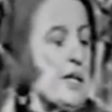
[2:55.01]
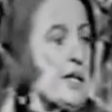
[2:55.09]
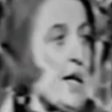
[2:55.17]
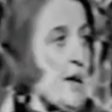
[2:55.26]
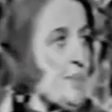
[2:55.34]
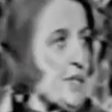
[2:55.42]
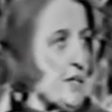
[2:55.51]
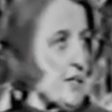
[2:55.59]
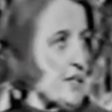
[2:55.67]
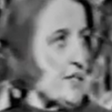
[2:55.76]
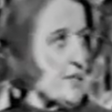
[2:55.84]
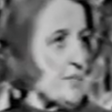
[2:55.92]

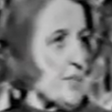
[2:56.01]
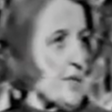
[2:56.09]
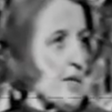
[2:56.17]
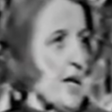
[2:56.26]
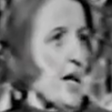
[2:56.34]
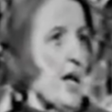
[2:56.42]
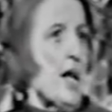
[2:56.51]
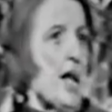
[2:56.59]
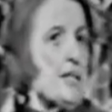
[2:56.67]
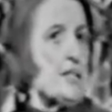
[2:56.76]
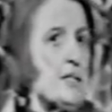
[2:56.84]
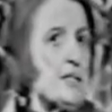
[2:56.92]
capitalism,
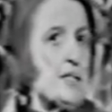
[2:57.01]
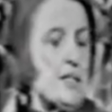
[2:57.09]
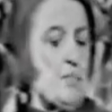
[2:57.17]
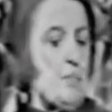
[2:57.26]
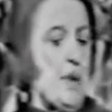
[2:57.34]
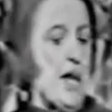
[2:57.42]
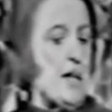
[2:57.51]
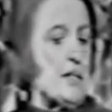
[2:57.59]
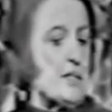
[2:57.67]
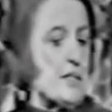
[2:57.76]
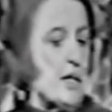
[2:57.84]
a system based